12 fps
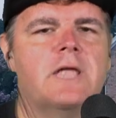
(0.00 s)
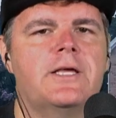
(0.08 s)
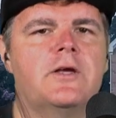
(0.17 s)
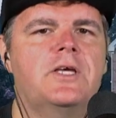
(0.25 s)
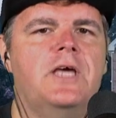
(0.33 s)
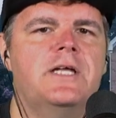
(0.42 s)

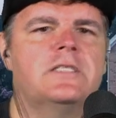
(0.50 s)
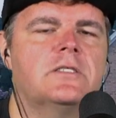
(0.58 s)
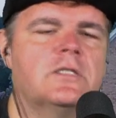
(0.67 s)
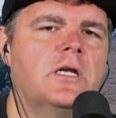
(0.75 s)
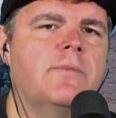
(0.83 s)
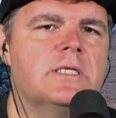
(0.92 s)
like your kids,
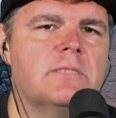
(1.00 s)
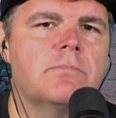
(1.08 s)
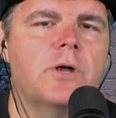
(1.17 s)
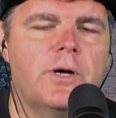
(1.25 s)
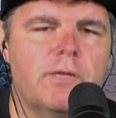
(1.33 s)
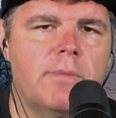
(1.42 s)
there's going to be some
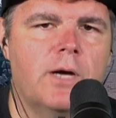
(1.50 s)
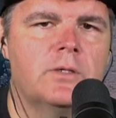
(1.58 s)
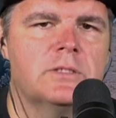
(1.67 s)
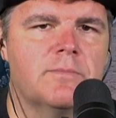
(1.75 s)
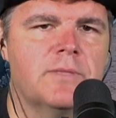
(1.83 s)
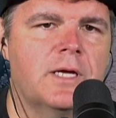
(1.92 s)
broken
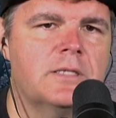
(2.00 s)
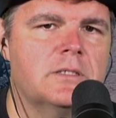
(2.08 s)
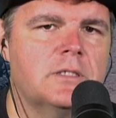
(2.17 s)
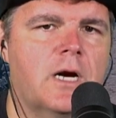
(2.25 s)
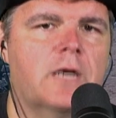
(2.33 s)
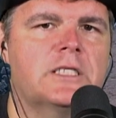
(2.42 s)
bones, some things
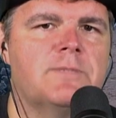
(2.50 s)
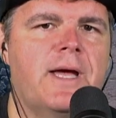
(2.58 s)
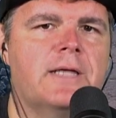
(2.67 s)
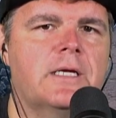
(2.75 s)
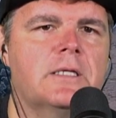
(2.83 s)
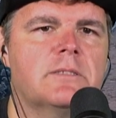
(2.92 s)
that you aren't expecting,